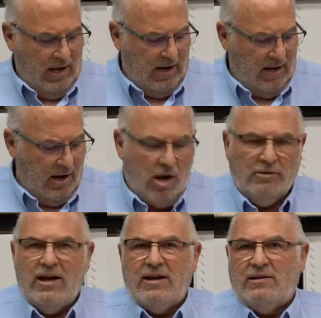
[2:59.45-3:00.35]
All
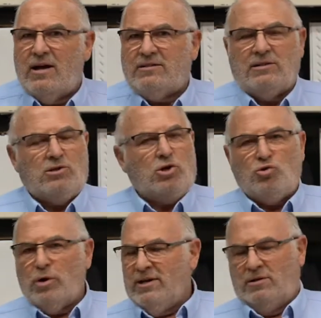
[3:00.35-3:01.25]
diagnostics are great